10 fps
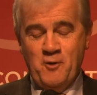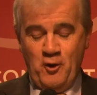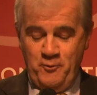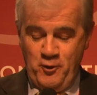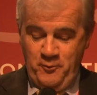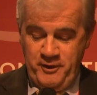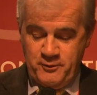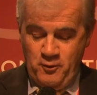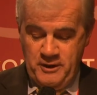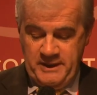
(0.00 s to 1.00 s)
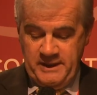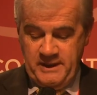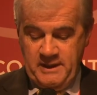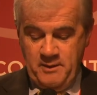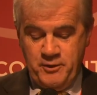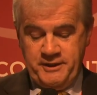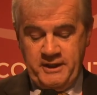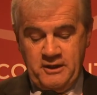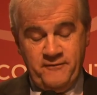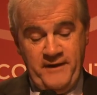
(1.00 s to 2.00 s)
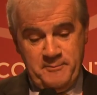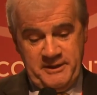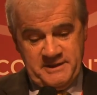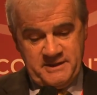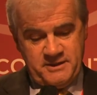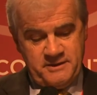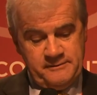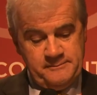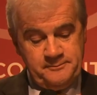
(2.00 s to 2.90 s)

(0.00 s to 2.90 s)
be a more appropriate word, particular feminists.